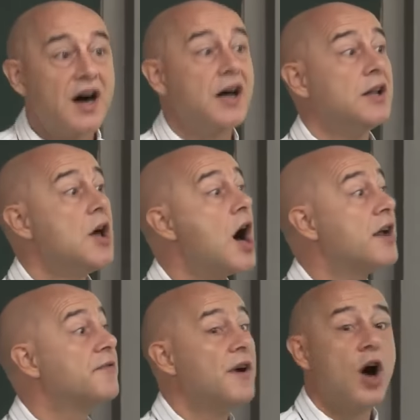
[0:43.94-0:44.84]
A lot
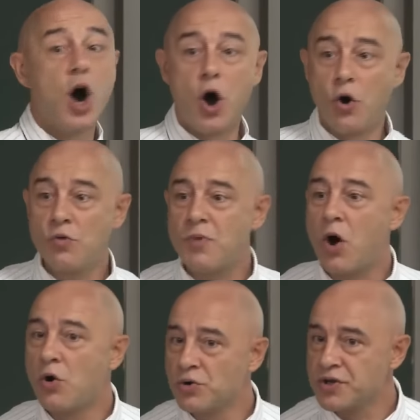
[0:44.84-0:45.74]
of
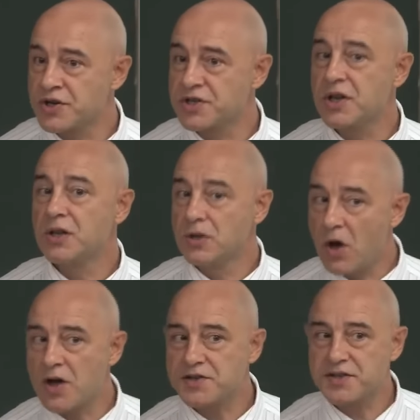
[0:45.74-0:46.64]
homeowners
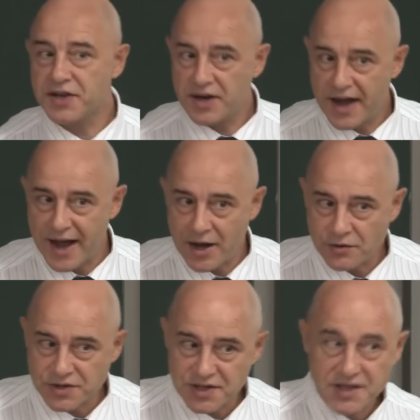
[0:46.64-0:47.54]
lost their
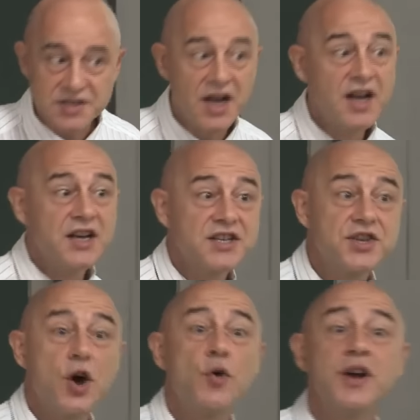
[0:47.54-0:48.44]
houses.
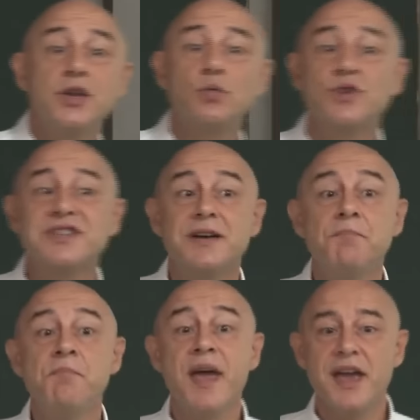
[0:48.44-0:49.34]
So it was a
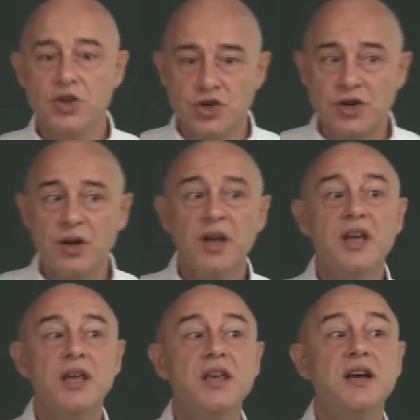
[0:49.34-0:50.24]
major
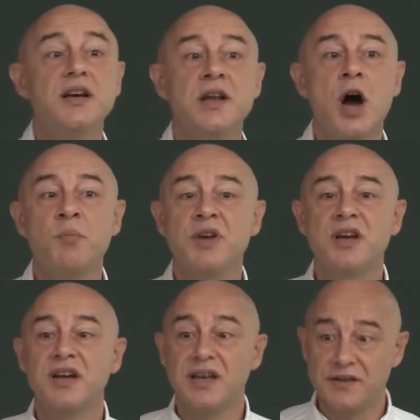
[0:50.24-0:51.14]

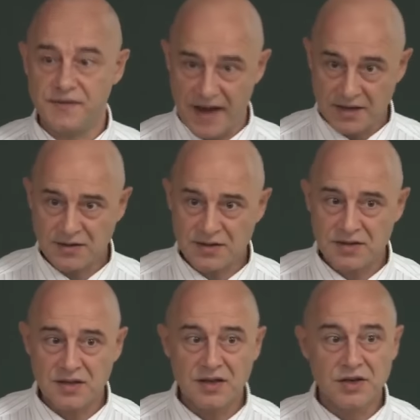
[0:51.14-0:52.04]
economic
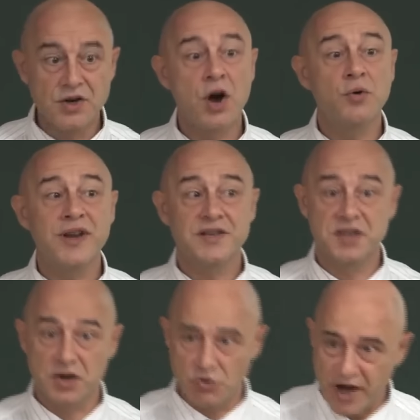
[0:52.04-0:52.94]
event known as
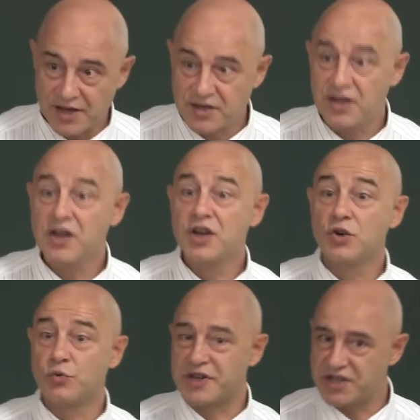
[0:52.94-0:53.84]
the Great
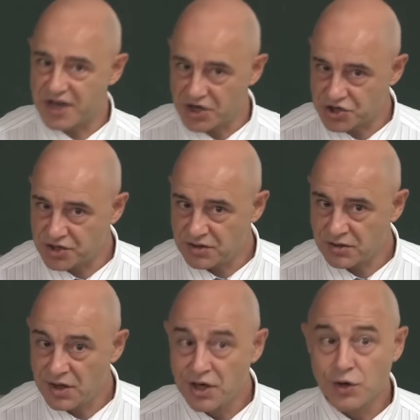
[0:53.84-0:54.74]

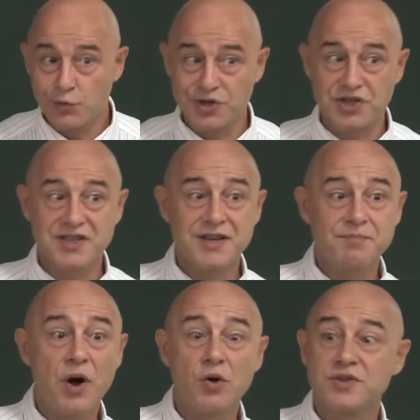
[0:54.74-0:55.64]
Recession which is
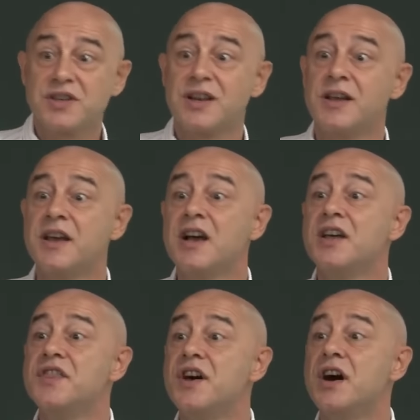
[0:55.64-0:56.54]
supposedly
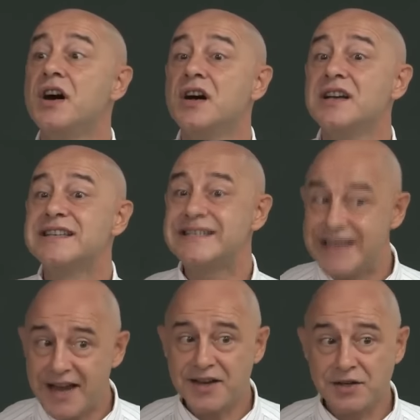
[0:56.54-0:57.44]
the
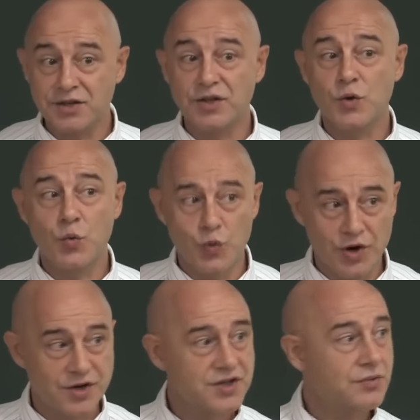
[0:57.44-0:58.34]
second
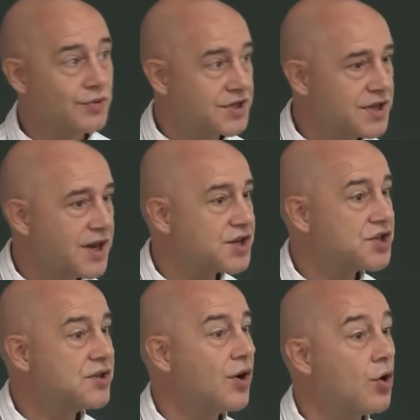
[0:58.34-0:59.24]
worst
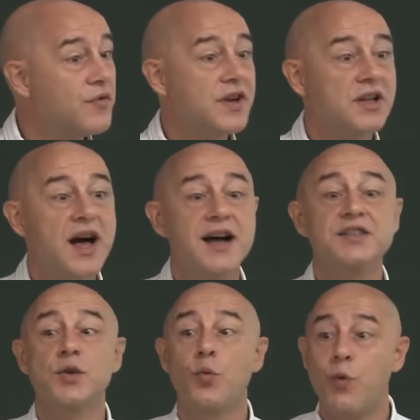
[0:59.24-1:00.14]
recession over the
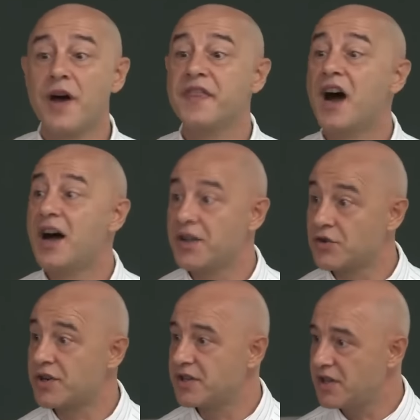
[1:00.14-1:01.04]
last 100